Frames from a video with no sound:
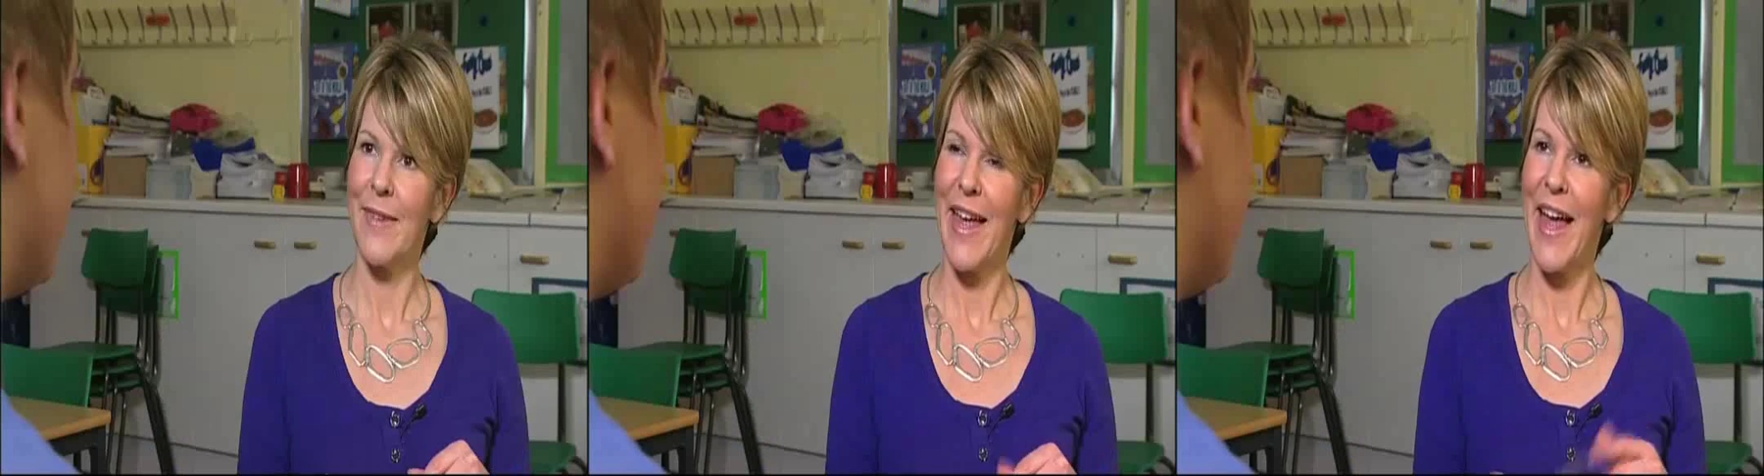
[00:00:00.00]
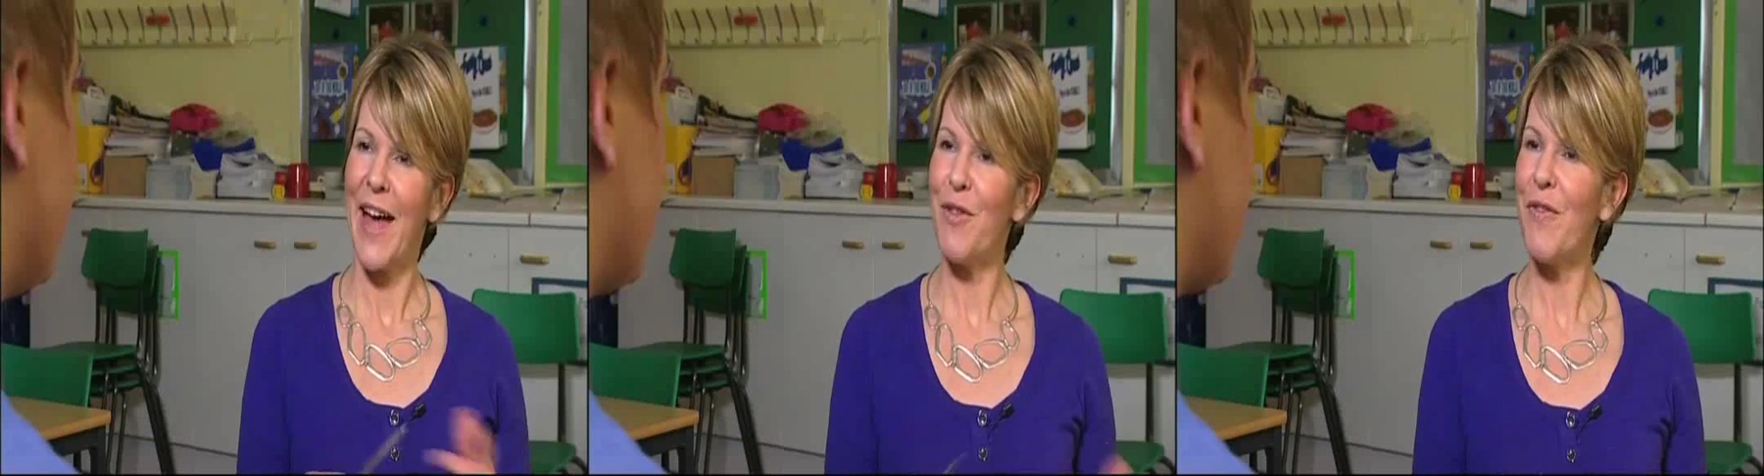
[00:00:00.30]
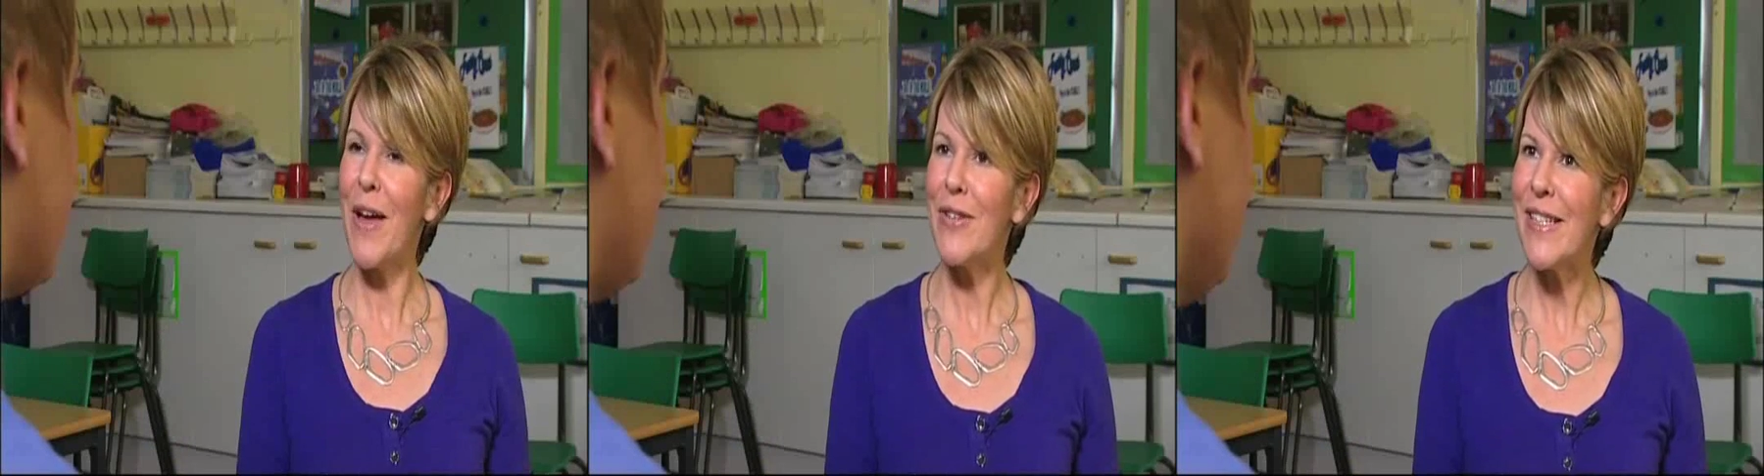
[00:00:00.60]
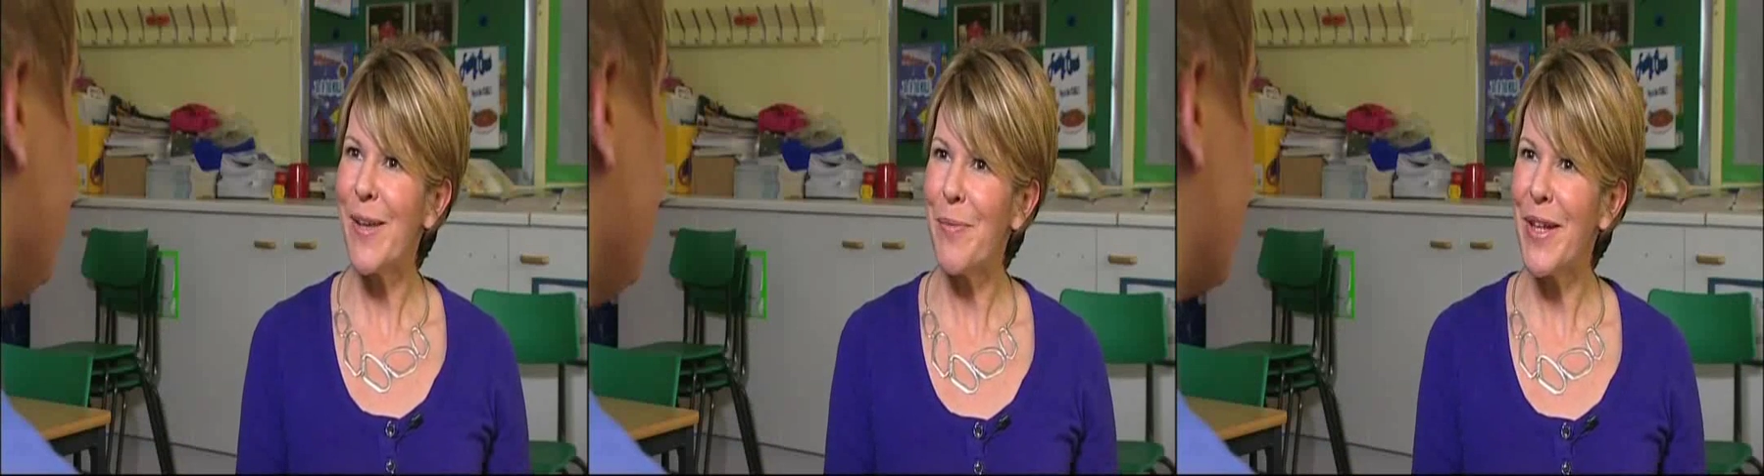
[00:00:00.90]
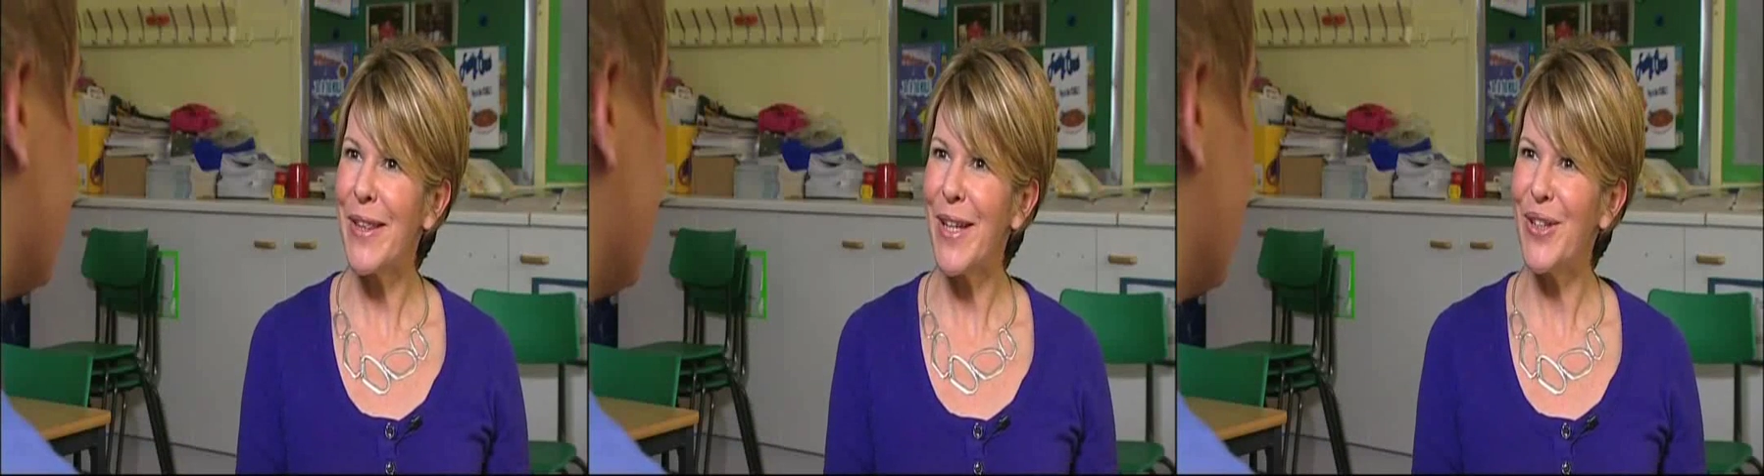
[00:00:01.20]
Have you found it's
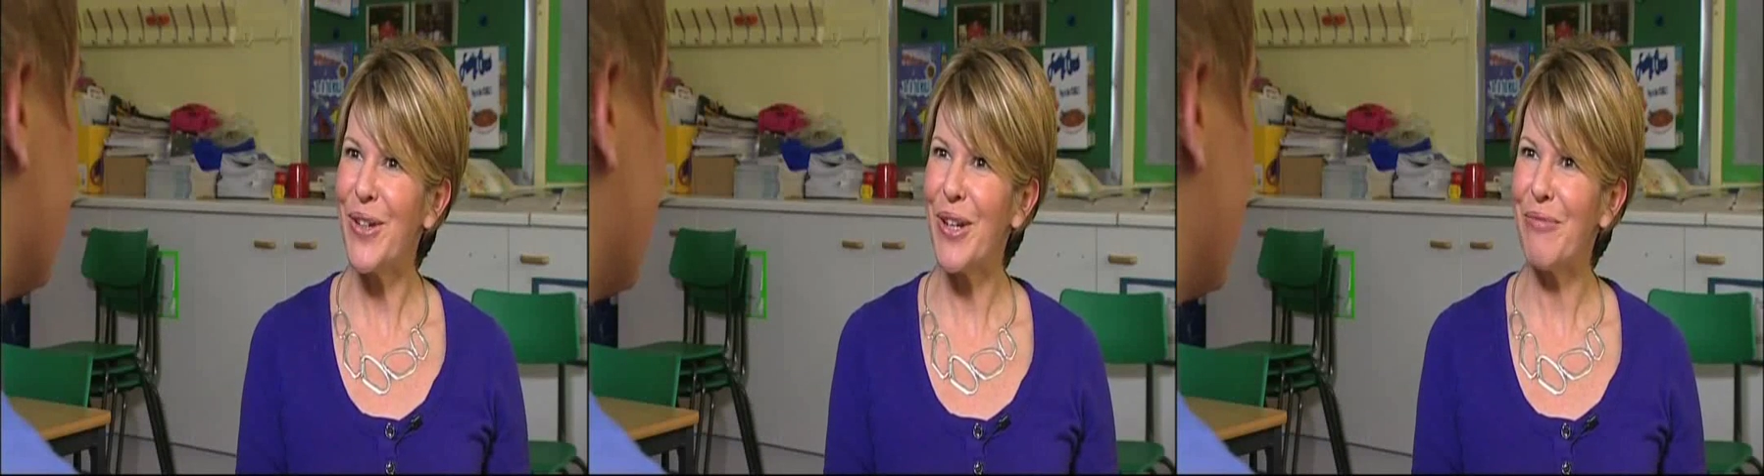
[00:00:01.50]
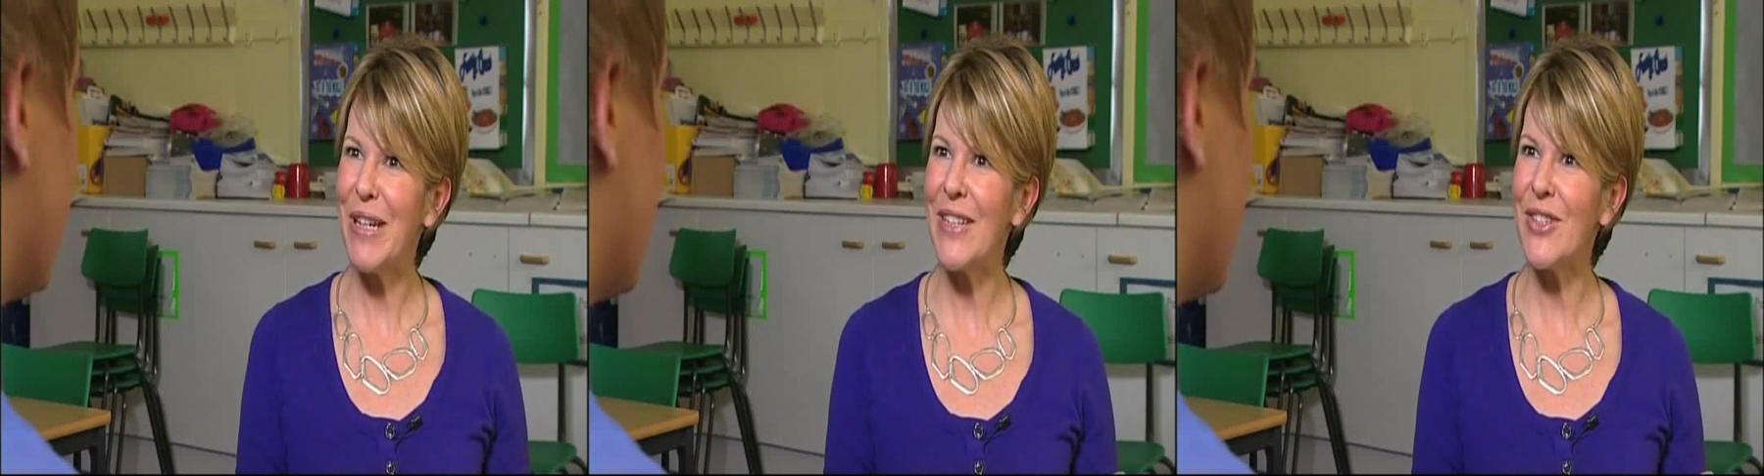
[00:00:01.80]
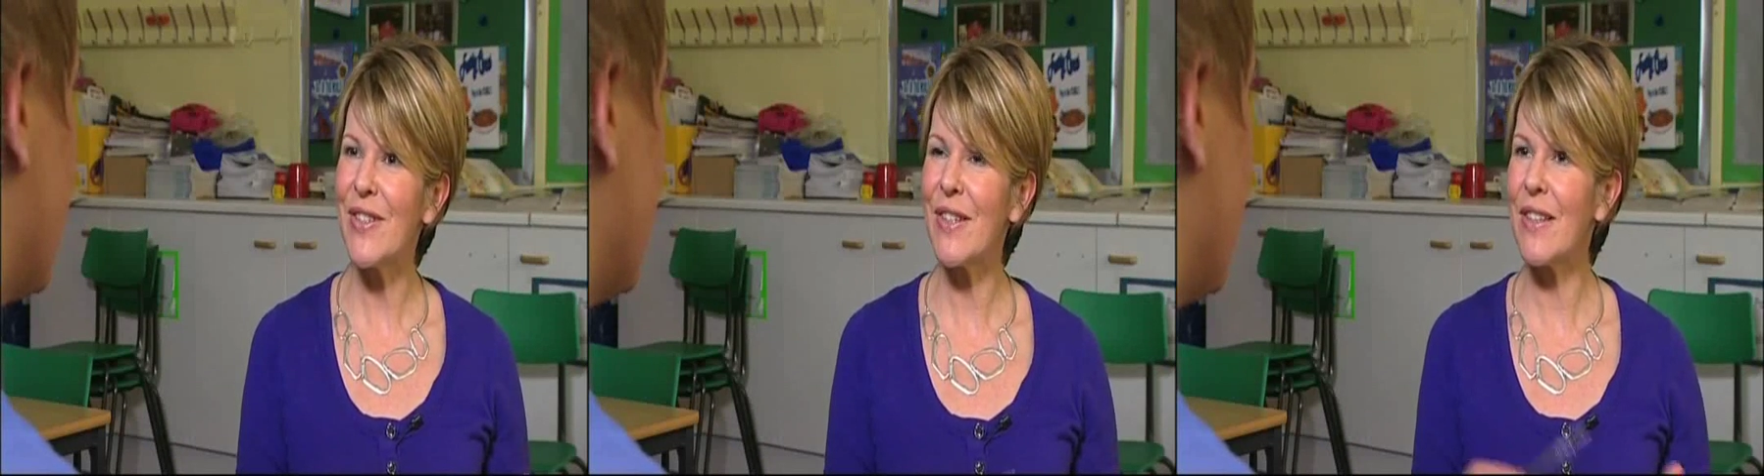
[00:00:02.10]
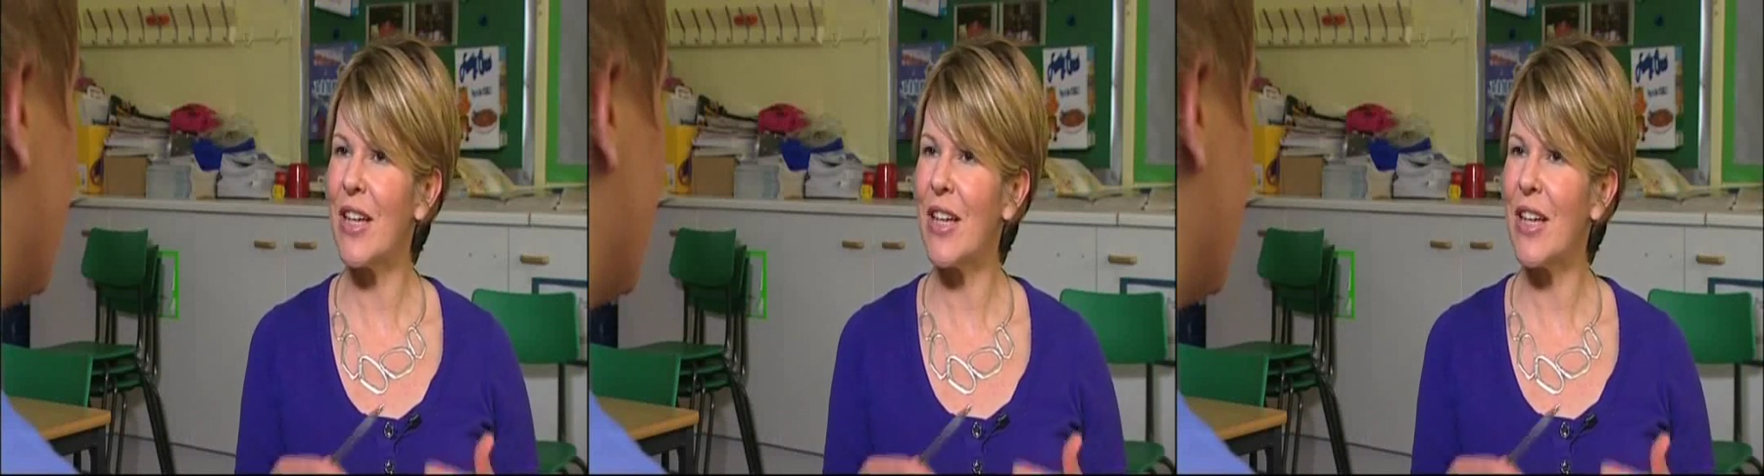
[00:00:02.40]
something that you can really just